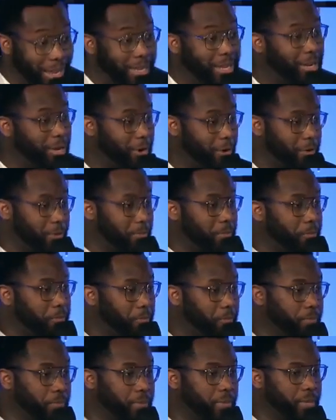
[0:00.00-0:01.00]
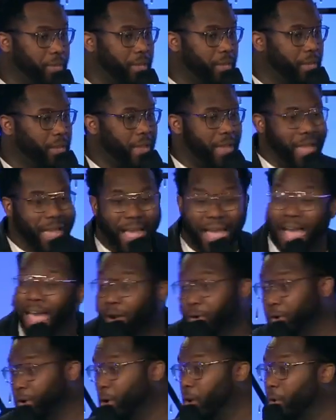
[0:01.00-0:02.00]
here. I
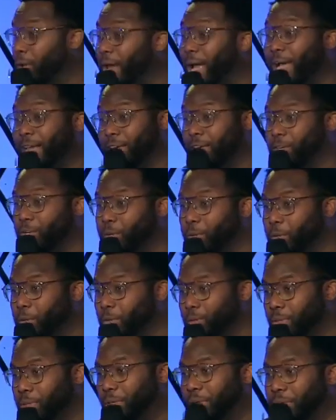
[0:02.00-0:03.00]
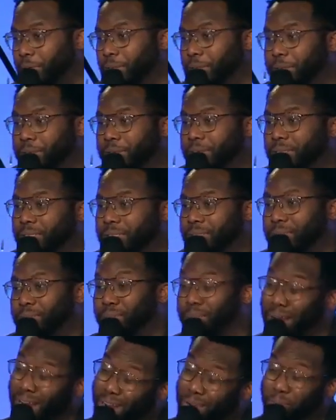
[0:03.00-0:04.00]
don't know what I can do,
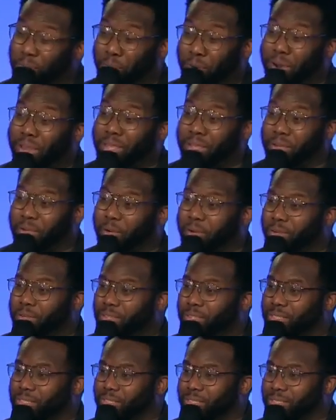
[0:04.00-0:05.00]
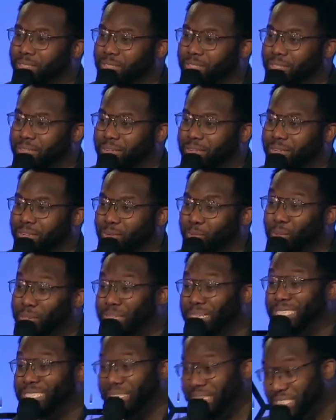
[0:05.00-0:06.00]
but I could pray though with
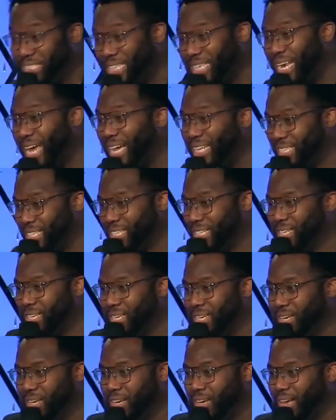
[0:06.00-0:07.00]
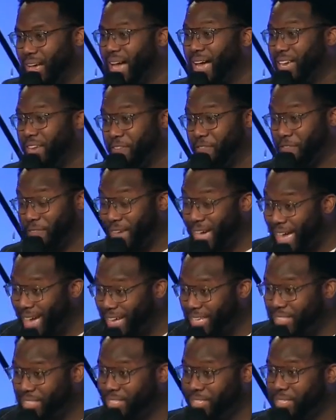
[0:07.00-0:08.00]
intentionality. I can
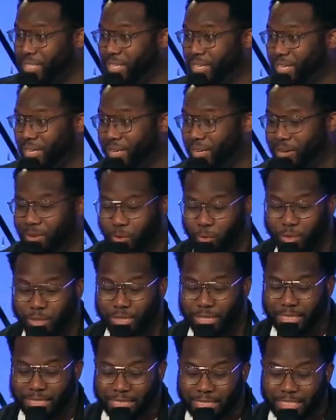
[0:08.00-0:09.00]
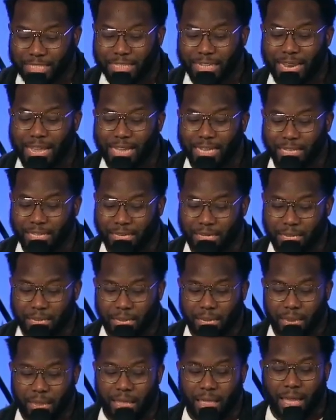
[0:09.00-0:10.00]
fast with intentionality.
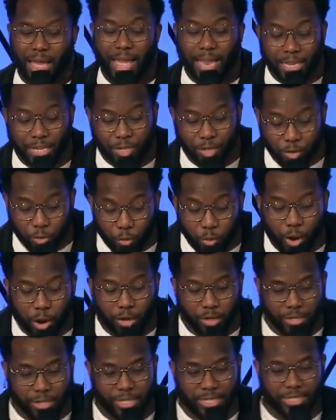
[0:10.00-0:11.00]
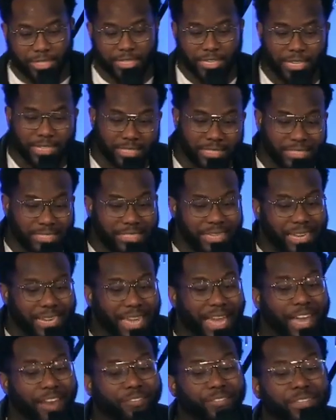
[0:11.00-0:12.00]
I can do all of these things and say,
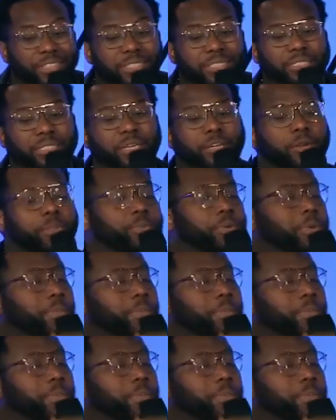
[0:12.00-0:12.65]
God, if this is going to be